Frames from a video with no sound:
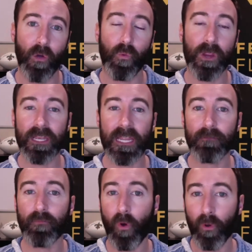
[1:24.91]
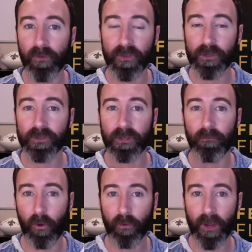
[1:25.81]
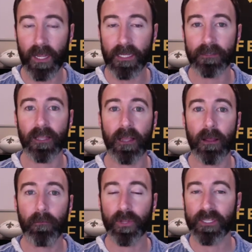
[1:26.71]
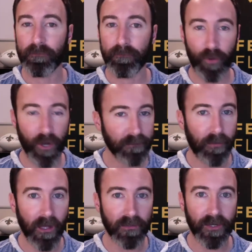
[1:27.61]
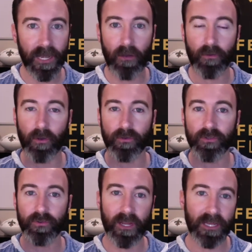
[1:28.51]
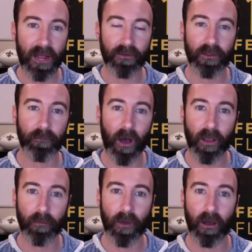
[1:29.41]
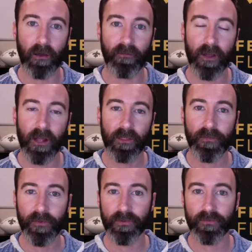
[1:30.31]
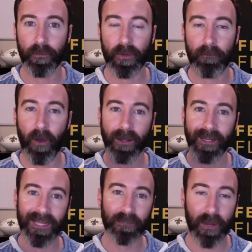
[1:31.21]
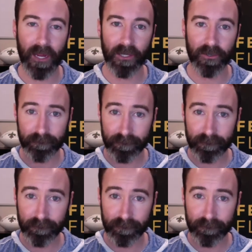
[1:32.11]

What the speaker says: We need more reviews and more ratings. Please press pause right now. Go straight down to the bottom of the Fearless Flipping podcast page.